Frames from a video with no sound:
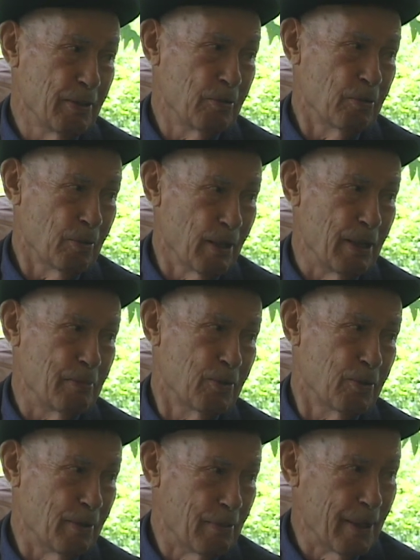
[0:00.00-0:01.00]
to come
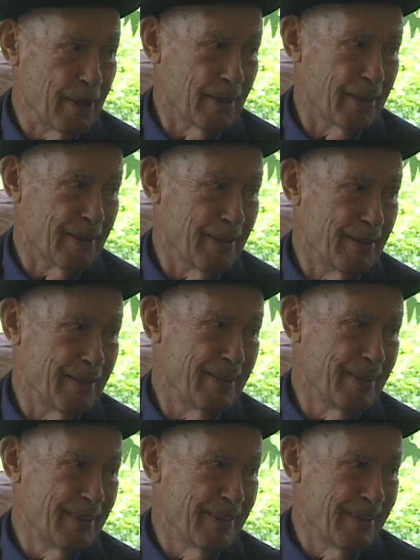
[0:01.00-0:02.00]
to America
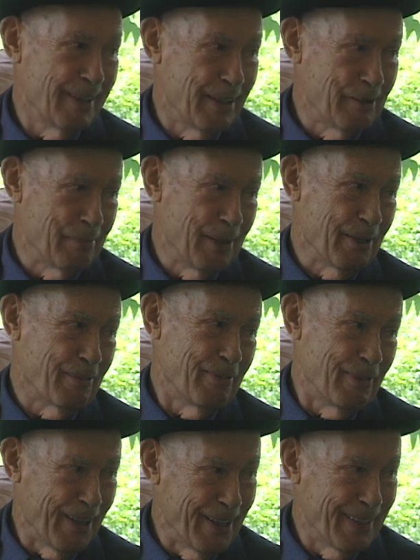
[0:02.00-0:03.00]
and make
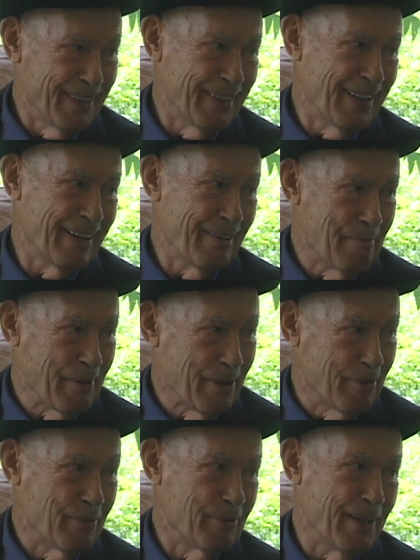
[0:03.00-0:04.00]
wine and have my
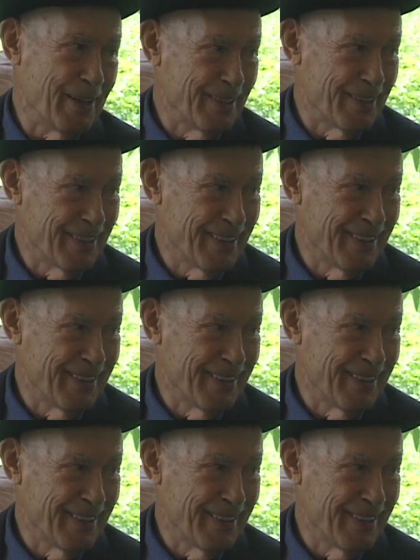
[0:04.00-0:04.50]
own winery.